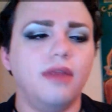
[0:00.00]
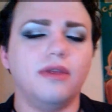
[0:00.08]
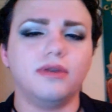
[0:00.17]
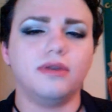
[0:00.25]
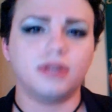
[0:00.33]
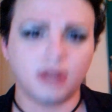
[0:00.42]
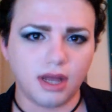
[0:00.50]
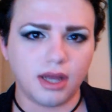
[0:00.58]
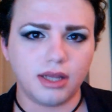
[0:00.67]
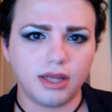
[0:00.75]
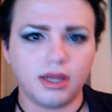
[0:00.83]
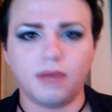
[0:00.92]
Those are
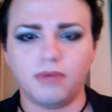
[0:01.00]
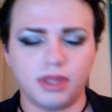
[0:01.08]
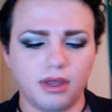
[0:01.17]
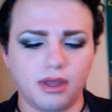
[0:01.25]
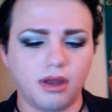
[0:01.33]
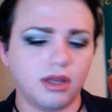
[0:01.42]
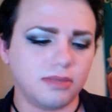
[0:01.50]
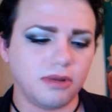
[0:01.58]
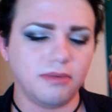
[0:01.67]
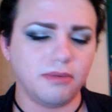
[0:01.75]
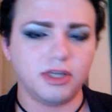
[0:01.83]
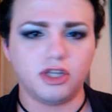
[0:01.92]
odd. What they are is
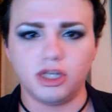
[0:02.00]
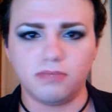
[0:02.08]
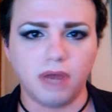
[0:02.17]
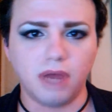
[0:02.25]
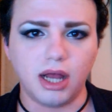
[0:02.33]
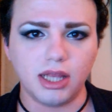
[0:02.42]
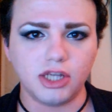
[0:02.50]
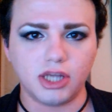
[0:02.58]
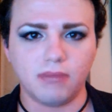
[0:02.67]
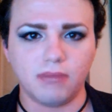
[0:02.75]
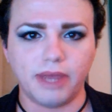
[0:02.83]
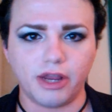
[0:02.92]
pretty much just polish
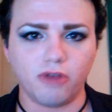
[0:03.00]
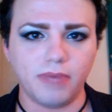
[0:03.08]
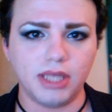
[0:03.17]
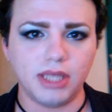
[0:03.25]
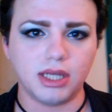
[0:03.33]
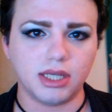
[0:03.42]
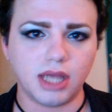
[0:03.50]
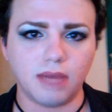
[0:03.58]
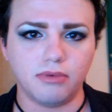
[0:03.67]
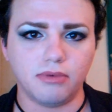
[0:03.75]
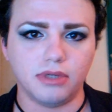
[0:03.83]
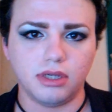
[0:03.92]
and micro beads on
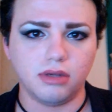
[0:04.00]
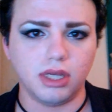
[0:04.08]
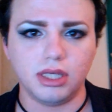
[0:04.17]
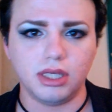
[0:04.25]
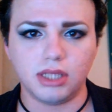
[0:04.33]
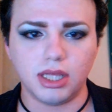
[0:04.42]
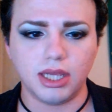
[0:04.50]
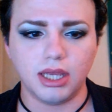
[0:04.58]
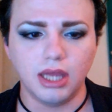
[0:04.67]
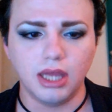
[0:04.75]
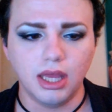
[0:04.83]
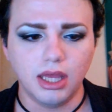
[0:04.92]
top, which you can
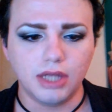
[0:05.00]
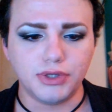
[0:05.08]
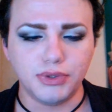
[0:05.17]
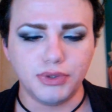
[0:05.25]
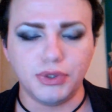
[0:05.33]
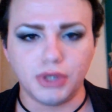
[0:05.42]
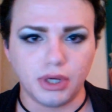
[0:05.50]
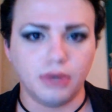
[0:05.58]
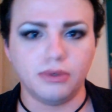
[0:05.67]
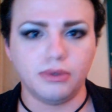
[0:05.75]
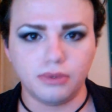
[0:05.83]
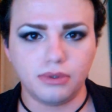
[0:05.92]
easily do your
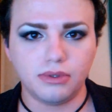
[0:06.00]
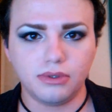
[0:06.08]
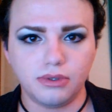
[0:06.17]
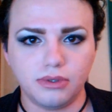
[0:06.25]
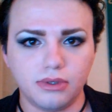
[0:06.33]
own